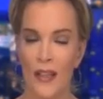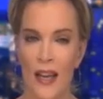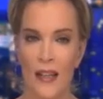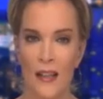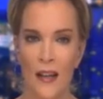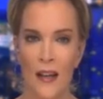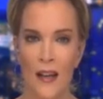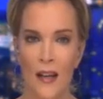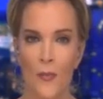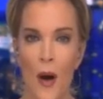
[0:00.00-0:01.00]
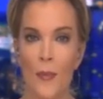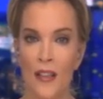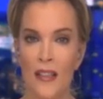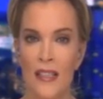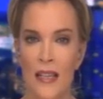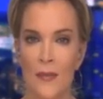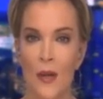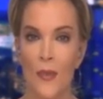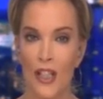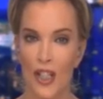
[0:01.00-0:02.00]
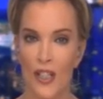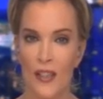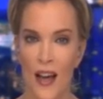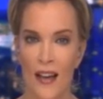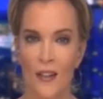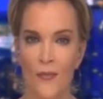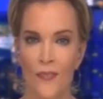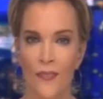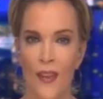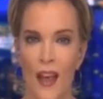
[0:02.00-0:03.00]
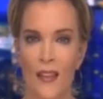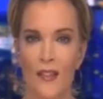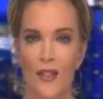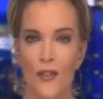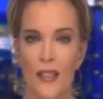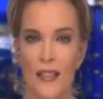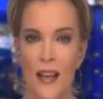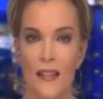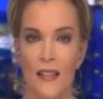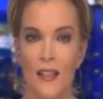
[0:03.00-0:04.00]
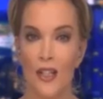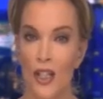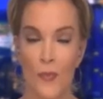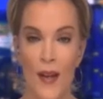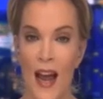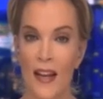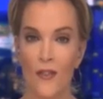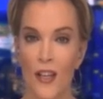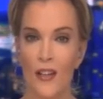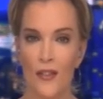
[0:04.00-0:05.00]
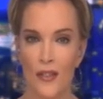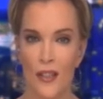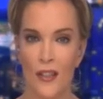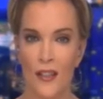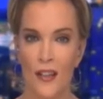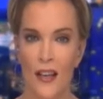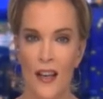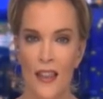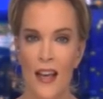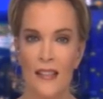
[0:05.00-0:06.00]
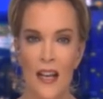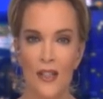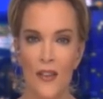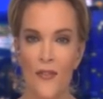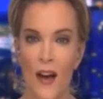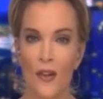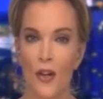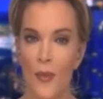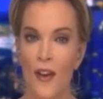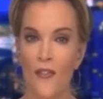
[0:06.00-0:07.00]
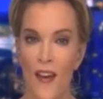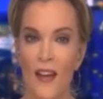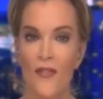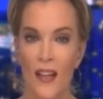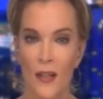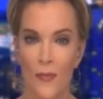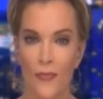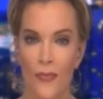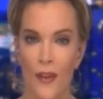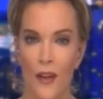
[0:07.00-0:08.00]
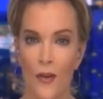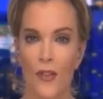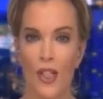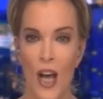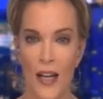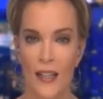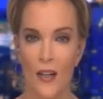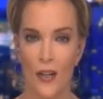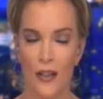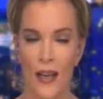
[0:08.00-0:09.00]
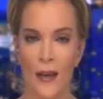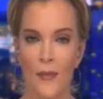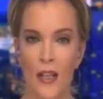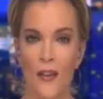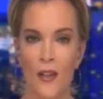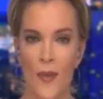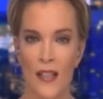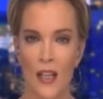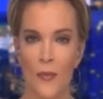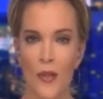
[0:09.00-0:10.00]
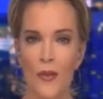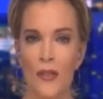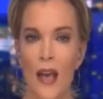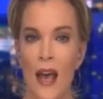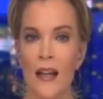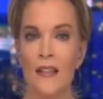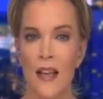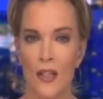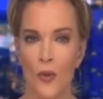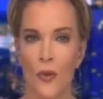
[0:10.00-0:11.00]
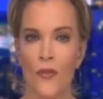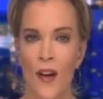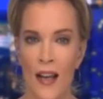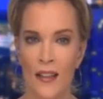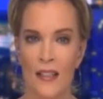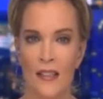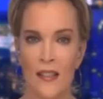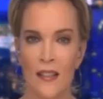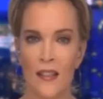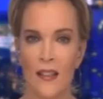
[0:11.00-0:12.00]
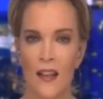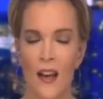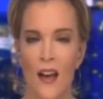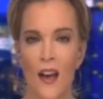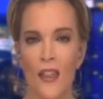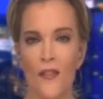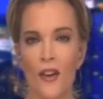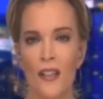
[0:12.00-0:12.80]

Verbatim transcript: that I have. Some of them were sent to me, some of them I downloaded from the web showing women terrible in the process of making creating wrong impressions, telling terrible lies just to put a man in trouble.